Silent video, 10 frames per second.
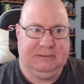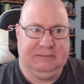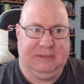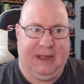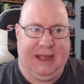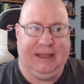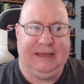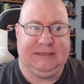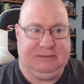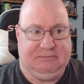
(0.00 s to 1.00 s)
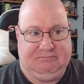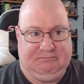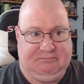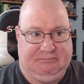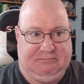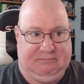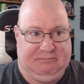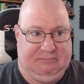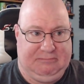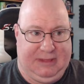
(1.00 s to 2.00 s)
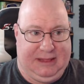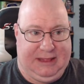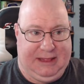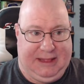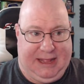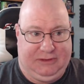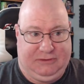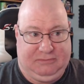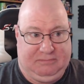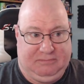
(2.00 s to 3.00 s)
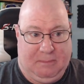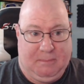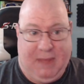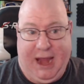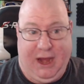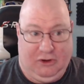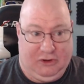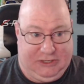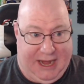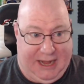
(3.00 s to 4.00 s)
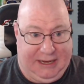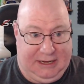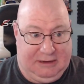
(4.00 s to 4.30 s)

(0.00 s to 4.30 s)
At least, that's from my understanding.